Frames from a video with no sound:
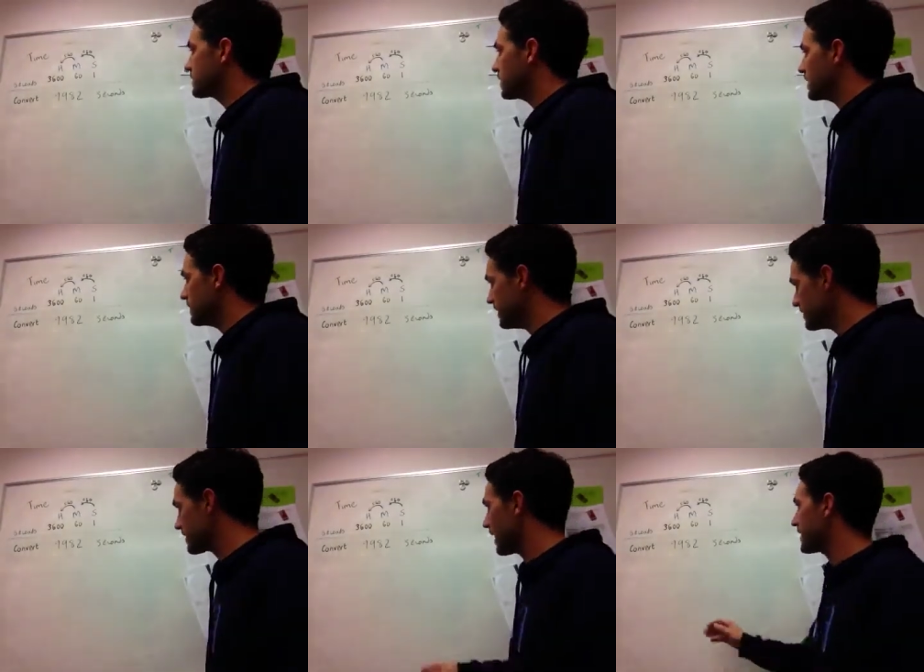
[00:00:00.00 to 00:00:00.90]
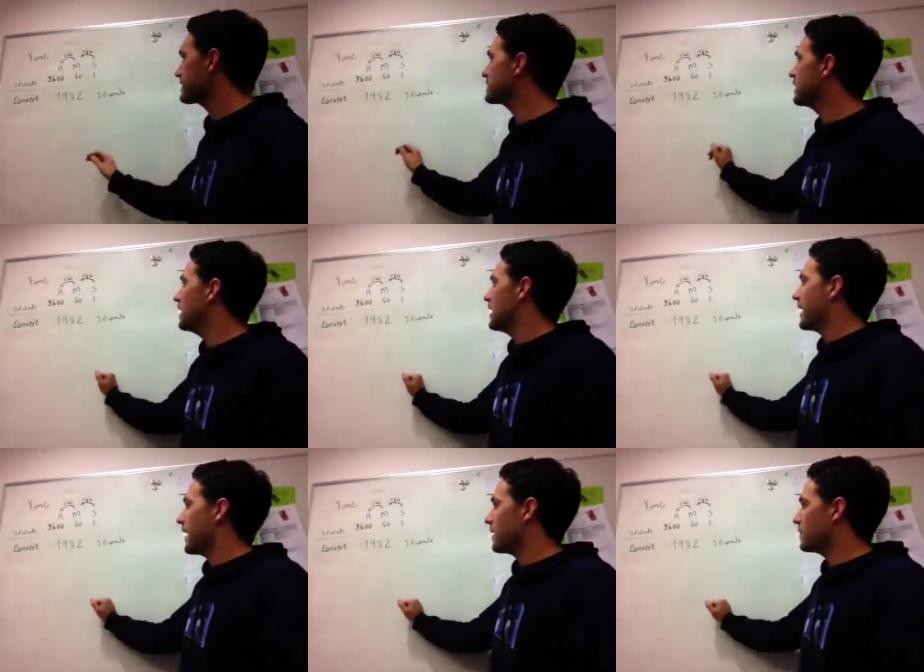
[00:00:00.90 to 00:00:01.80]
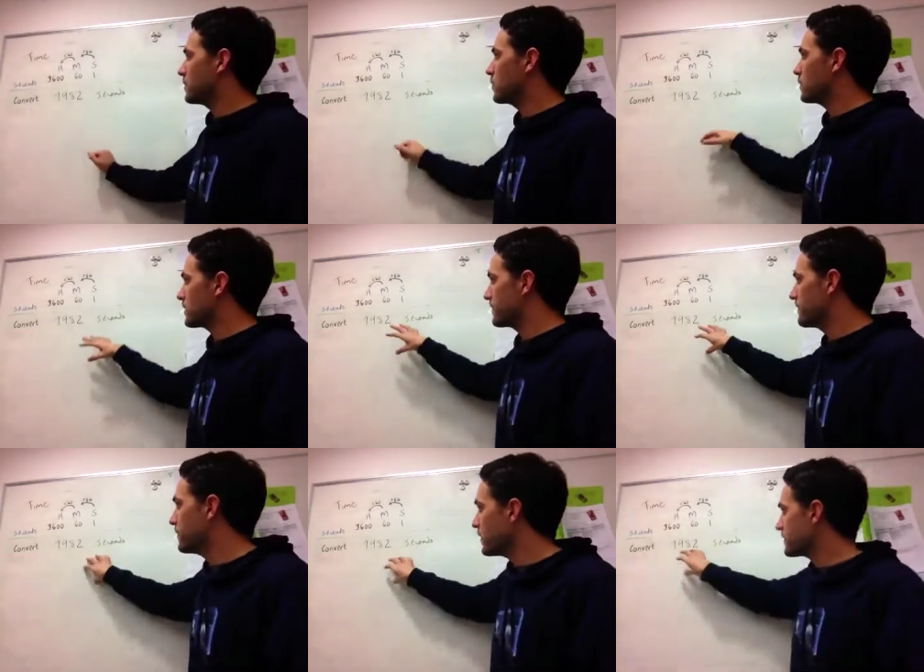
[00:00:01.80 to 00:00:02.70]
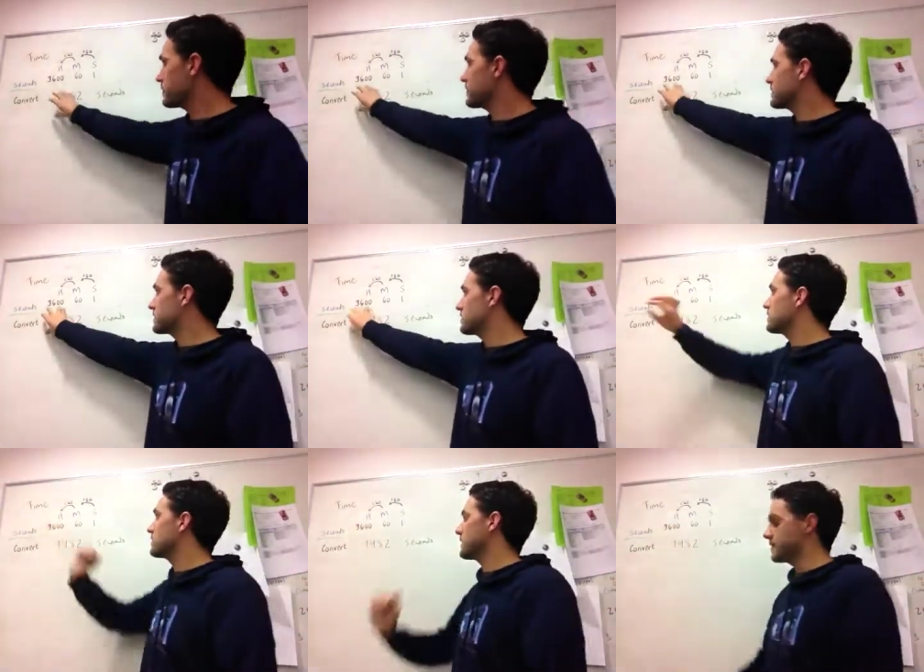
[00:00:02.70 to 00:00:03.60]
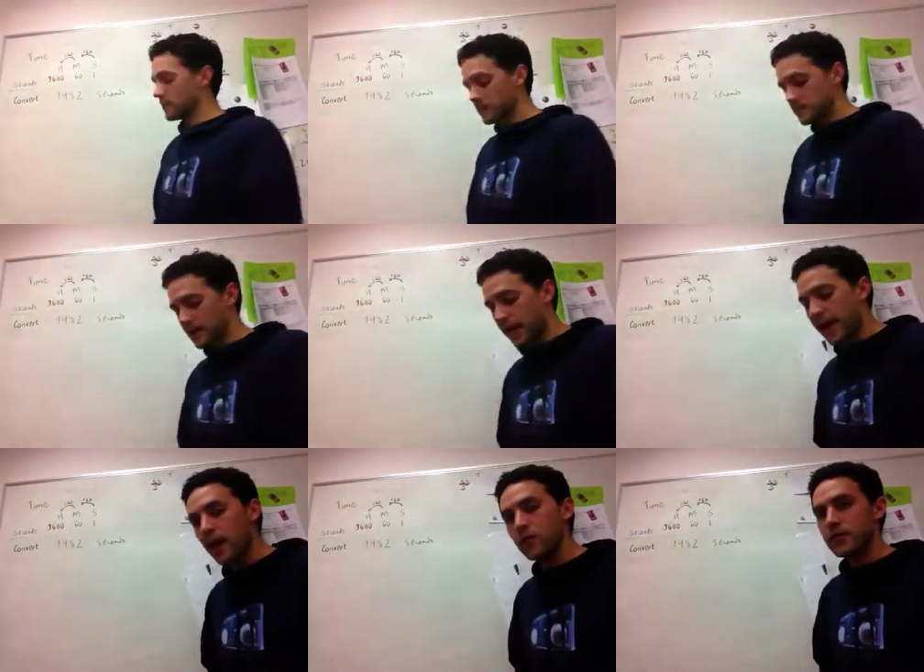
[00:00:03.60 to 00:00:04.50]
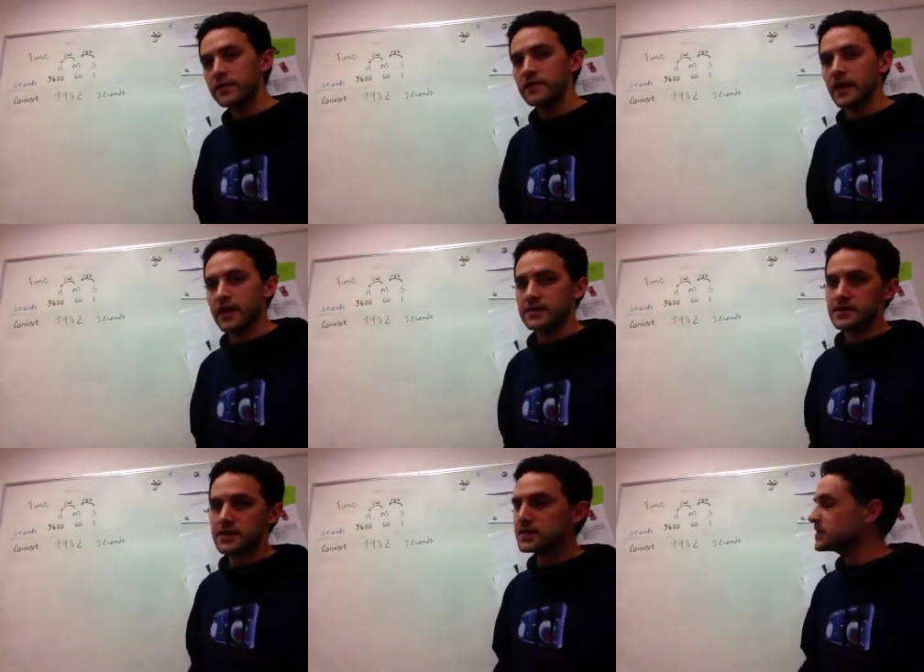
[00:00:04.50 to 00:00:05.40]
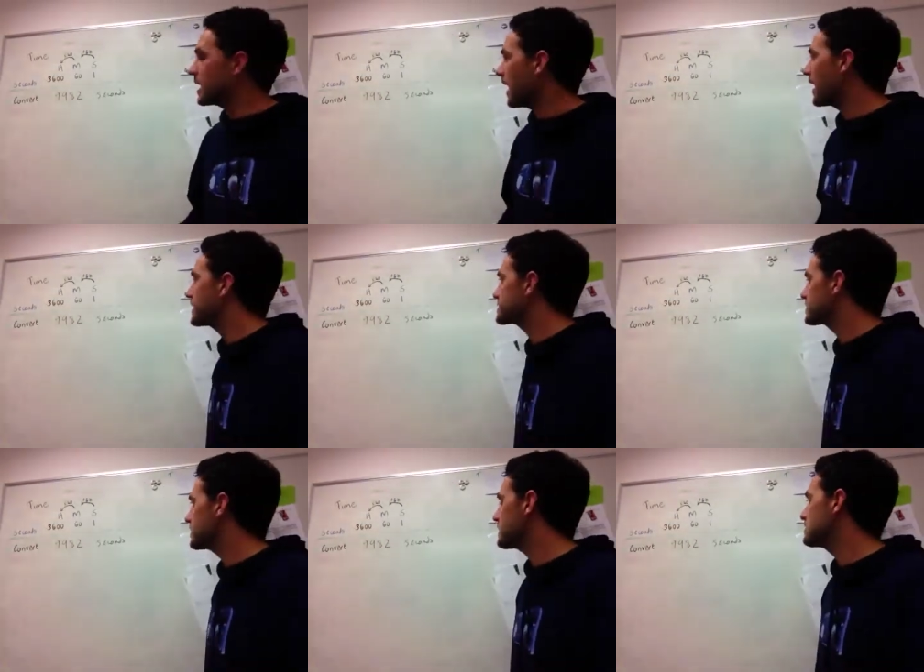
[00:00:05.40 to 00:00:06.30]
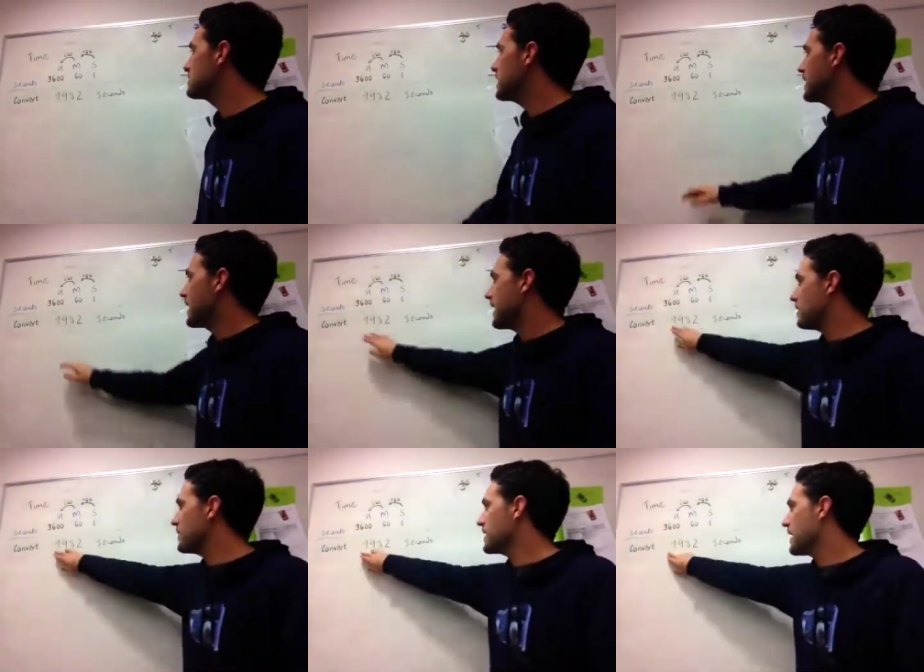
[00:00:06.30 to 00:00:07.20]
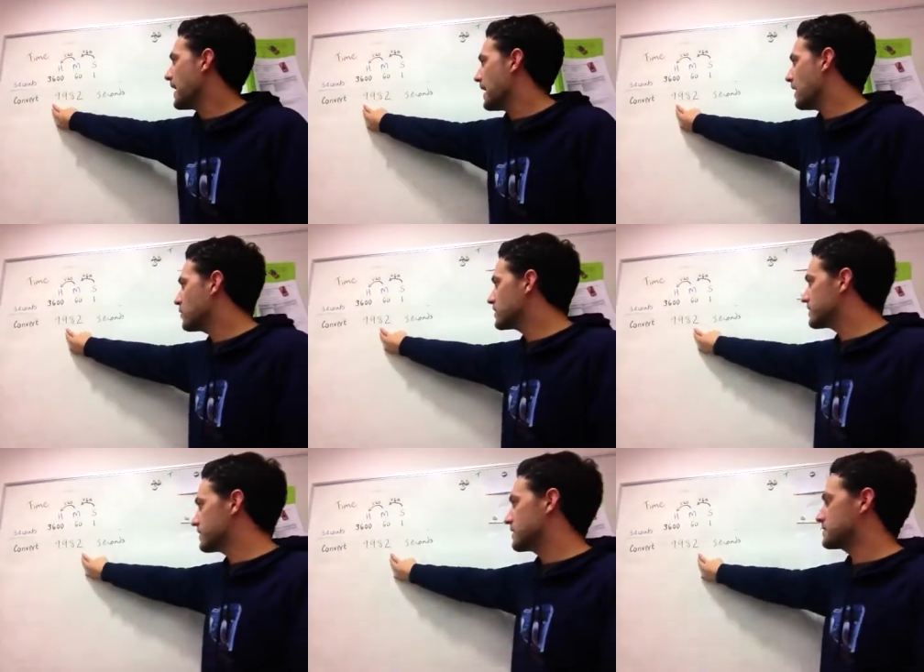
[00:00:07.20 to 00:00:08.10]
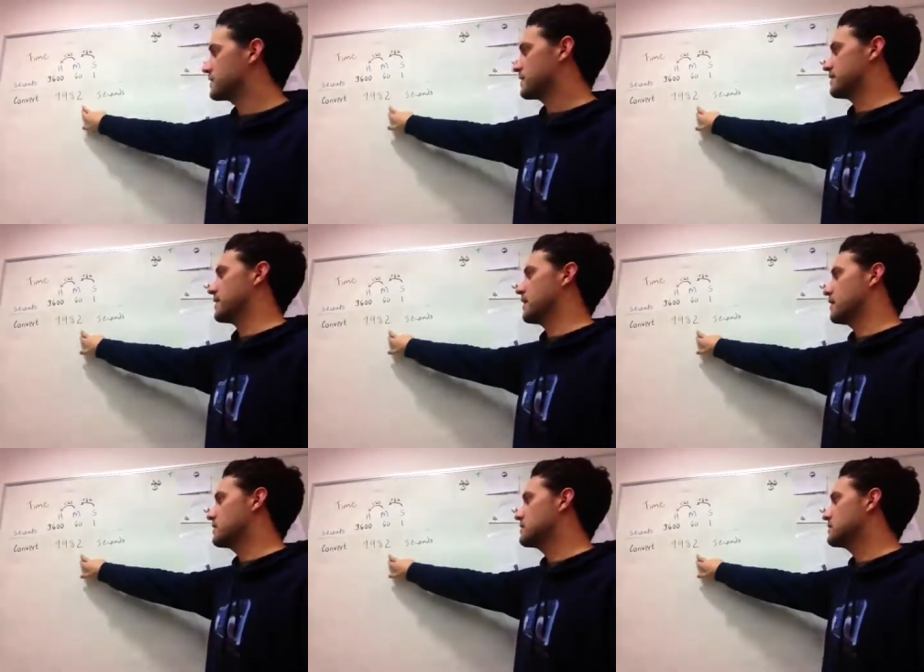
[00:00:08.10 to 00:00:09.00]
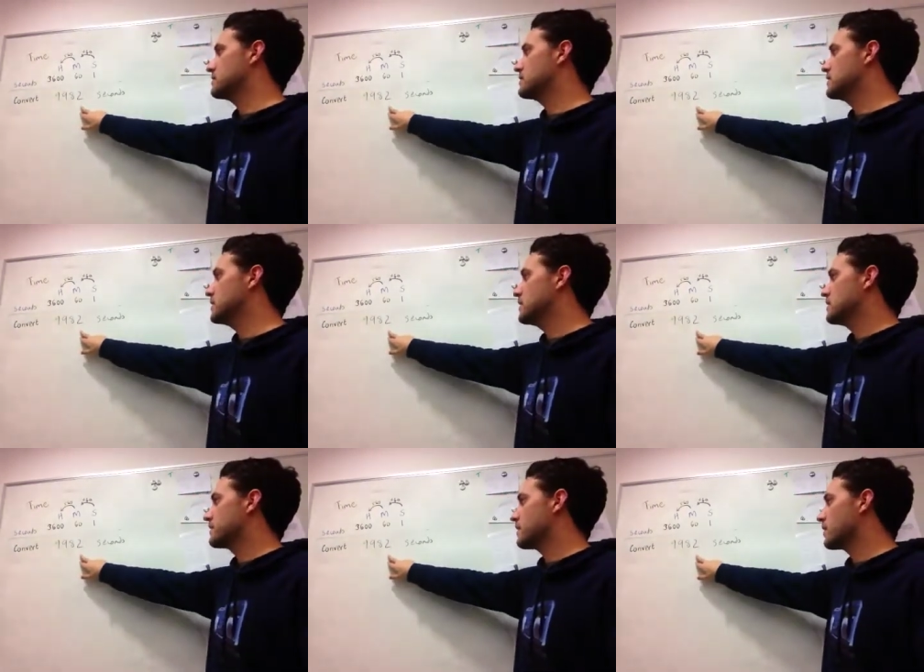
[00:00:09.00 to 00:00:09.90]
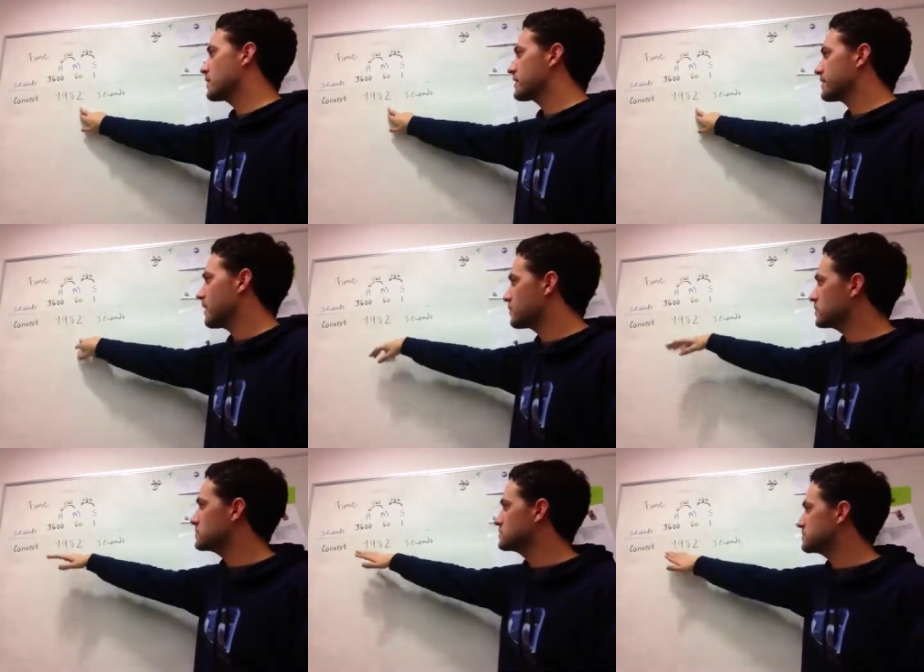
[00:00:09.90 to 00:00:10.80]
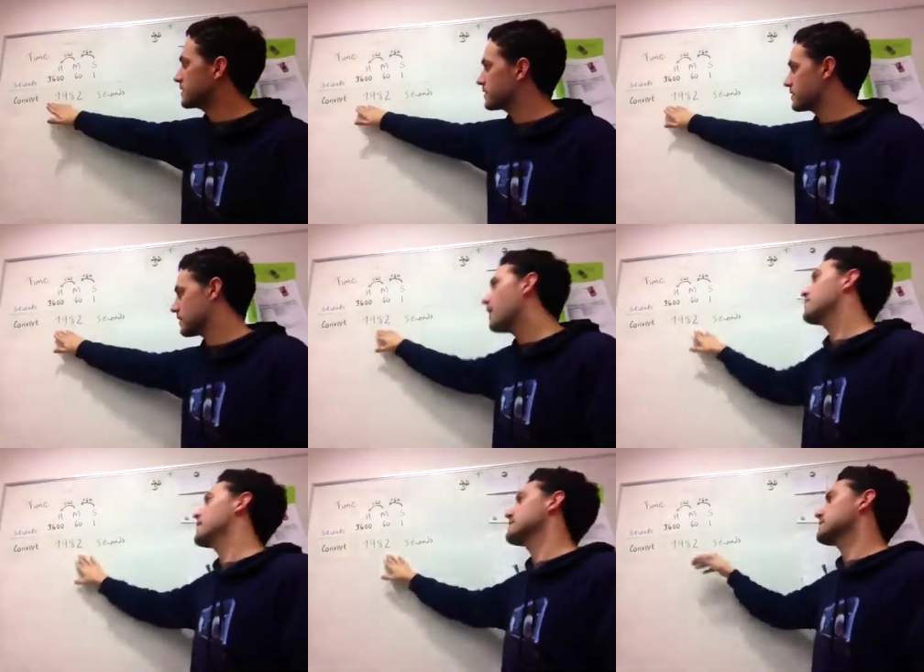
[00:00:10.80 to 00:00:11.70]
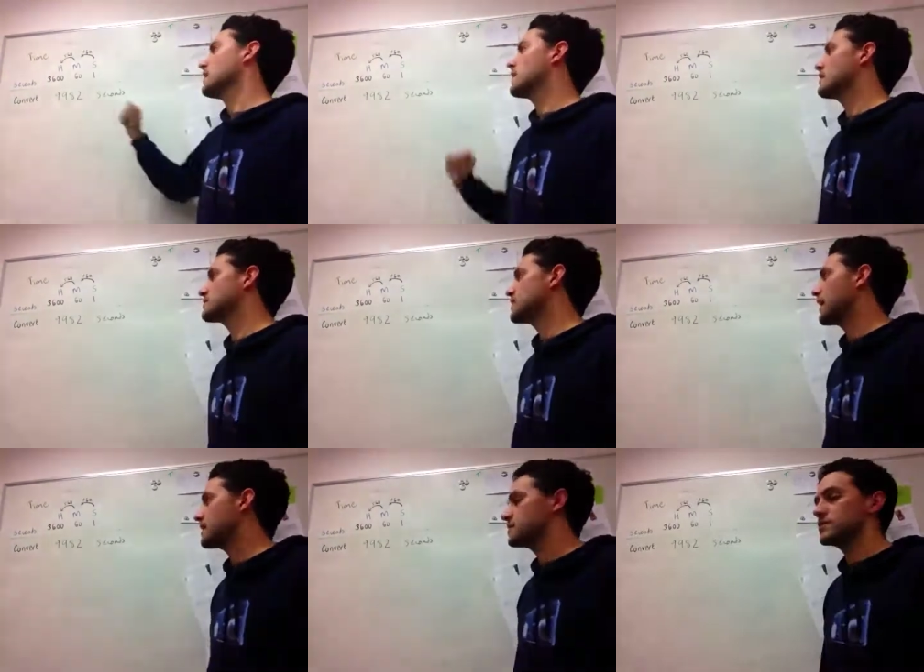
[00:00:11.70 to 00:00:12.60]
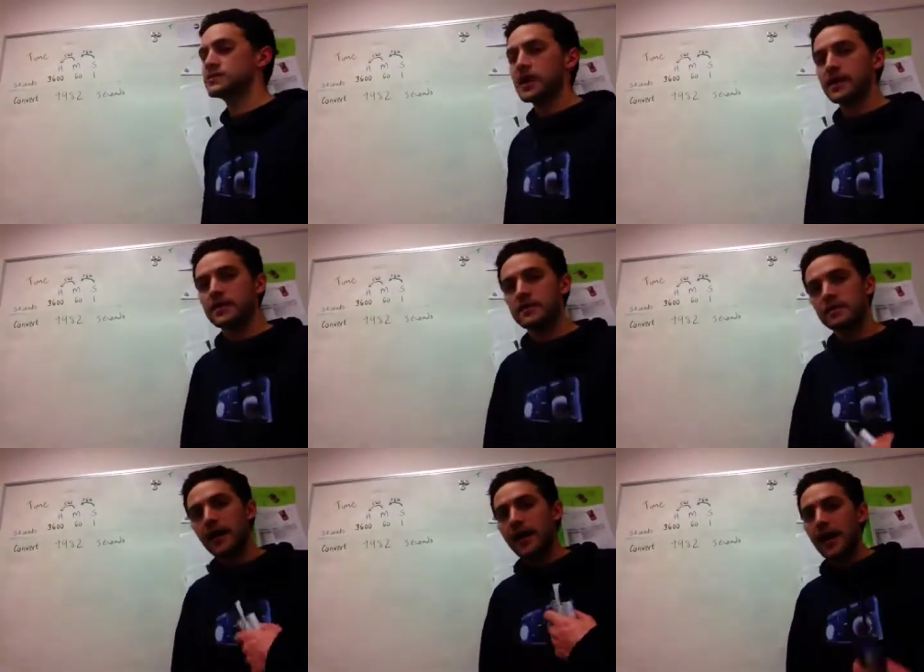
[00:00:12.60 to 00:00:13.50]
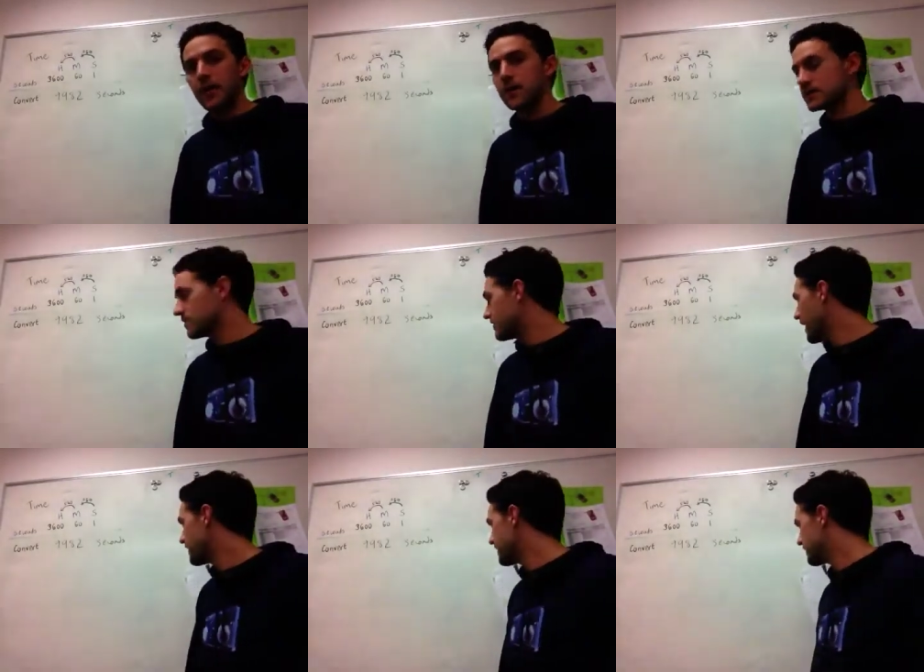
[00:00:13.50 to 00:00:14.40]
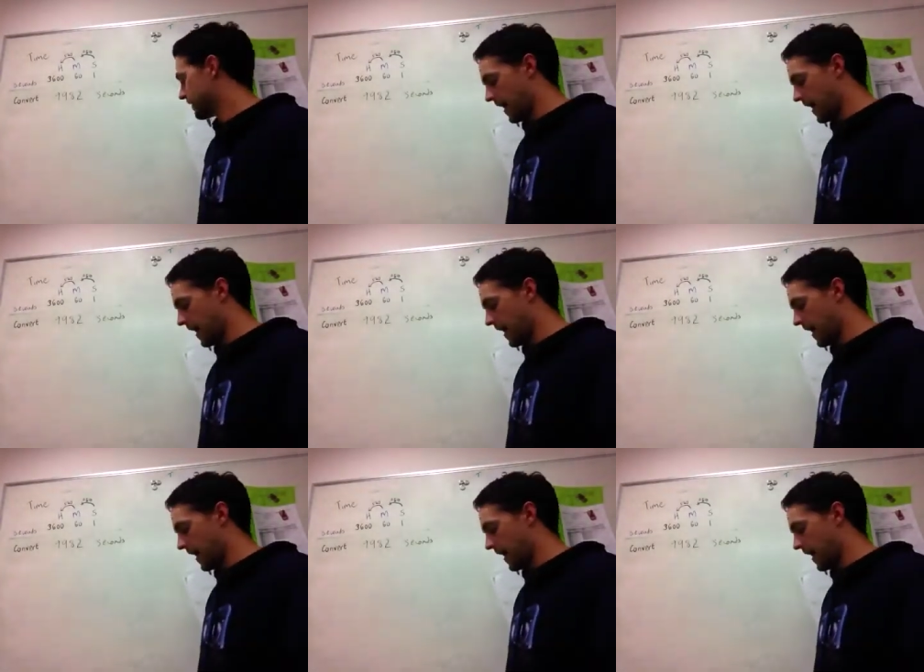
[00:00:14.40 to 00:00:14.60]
so in this case, um, what I first want to do is look at the hours and essentially ask, well, how many hours is this here? So I want to say, well, this is 9,982 seconds. How much of that is